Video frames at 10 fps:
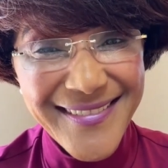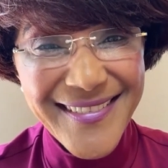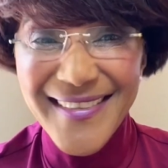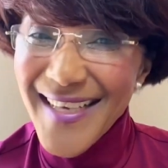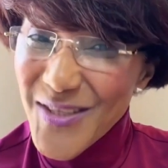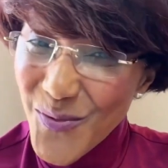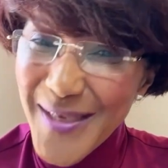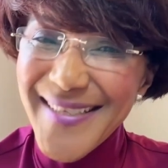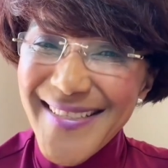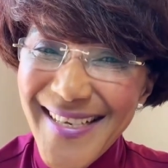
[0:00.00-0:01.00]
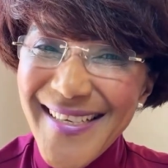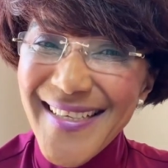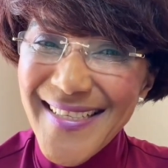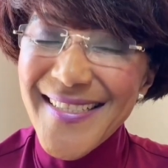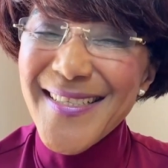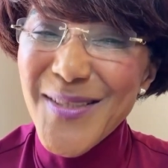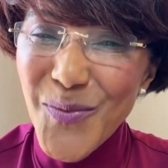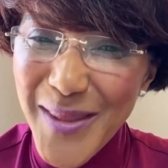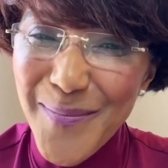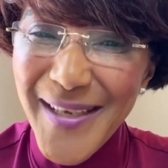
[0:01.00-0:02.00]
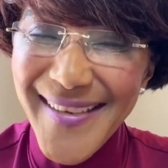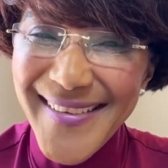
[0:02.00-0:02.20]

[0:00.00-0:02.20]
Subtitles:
That's why they take lessons with me.